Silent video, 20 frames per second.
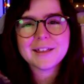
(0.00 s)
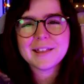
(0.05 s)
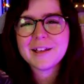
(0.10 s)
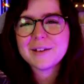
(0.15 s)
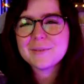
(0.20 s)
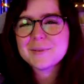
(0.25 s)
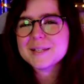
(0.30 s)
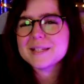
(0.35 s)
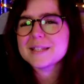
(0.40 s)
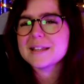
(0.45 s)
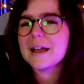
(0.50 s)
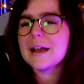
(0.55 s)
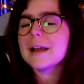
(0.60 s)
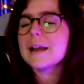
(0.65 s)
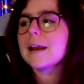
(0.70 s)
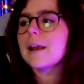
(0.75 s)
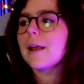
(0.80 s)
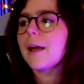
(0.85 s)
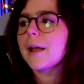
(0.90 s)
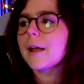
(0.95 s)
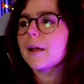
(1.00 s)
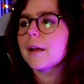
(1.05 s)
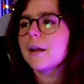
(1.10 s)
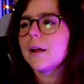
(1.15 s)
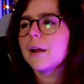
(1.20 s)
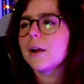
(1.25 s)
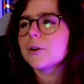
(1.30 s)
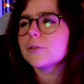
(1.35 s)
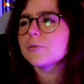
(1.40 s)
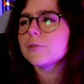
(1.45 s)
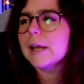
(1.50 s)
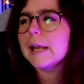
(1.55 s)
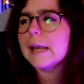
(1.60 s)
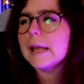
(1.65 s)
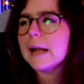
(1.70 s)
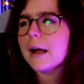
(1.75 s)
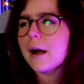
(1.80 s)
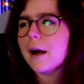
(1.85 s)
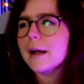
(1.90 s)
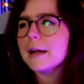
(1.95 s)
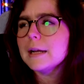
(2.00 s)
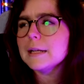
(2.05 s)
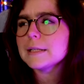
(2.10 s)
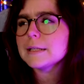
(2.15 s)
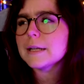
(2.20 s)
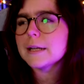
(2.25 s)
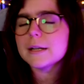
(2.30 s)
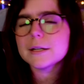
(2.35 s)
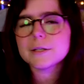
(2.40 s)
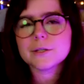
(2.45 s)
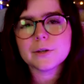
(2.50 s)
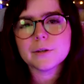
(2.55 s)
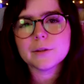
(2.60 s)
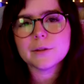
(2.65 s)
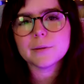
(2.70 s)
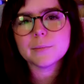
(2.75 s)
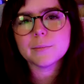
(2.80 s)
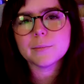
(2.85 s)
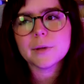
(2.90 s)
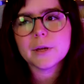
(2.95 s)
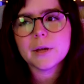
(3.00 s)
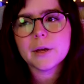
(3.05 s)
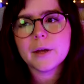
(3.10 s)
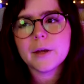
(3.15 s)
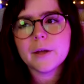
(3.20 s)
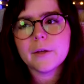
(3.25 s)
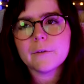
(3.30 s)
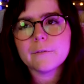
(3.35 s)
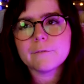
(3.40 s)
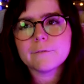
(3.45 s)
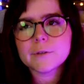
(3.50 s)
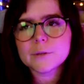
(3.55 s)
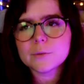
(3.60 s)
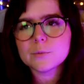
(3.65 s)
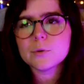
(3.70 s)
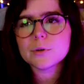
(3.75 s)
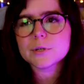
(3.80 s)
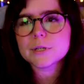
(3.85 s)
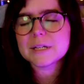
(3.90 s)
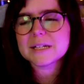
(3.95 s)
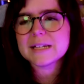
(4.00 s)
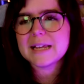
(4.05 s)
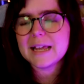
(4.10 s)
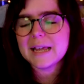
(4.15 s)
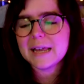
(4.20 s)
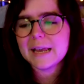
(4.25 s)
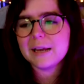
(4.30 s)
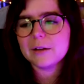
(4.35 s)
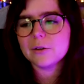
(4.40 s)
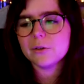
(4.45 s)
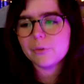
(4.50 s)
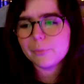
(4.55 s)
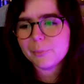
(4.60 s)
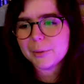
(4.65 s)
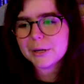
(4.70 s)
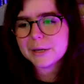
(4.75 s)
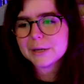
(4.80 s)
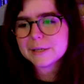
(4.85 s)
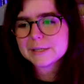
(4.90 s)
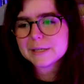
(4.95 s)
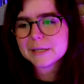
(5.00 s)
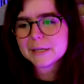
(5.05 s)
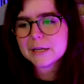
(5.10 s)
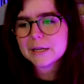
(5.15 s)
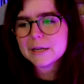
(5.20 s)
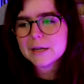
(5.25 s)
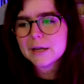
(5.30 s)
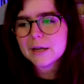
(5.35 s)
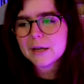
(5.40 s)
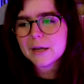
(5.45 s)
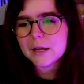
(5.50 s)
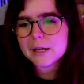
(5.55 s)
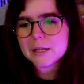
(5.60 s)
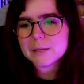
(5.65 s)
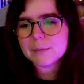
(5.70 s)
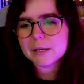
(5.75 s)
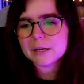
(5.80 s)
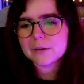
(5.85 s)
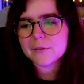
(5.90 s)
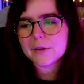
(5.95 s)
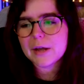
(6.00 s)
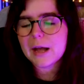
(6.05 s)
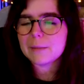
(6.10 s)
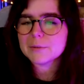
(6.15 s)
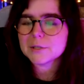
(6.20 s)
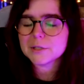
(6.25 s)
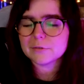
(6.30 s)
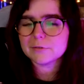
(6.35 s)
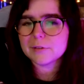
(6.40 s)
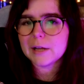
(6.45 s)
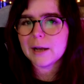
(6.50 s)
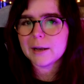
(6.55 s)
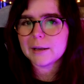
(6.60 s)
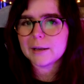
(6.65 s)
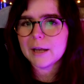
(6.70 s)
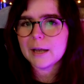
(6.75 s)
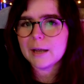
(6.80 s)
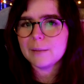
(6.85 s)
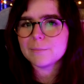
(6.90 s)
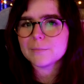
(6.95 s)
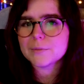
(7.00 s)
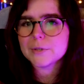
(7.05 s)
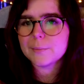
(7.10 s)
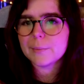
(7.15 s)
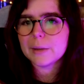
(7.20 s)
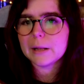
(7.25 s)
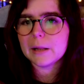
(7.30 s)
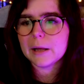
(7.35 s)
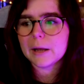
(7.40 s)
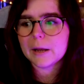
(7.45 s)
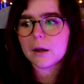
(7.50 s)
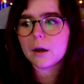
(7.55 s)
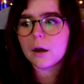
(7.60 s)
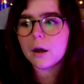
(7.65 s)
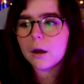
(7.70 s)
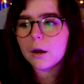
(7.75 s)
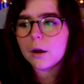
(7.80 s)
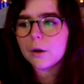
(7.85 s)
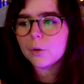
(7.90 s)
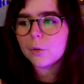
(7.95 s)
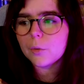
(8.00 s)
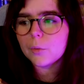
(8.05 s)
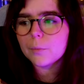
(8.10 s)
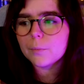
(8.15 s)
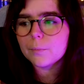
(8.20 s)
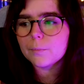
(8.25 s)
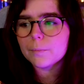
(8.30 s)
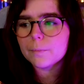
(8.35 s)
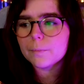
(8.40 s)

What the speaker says: I'm slightly like, really, guys? And it took them for the water to heal Percy in the middle of the Capture the Flag game to be like, oh.